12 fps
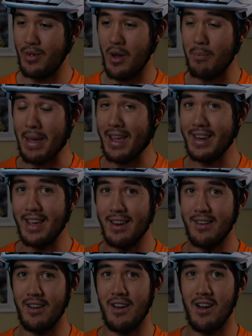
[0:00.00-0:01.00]

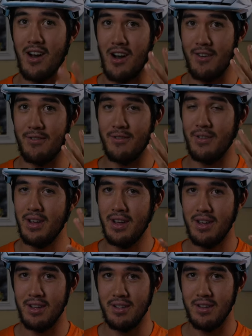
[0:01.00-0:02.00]
opinion off
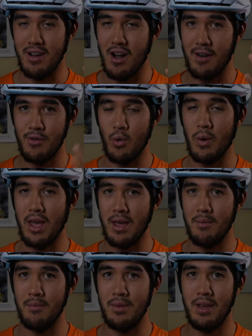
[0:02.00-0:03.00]
a
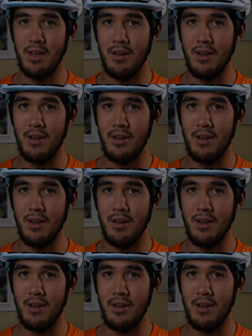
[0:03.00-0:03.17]
whim,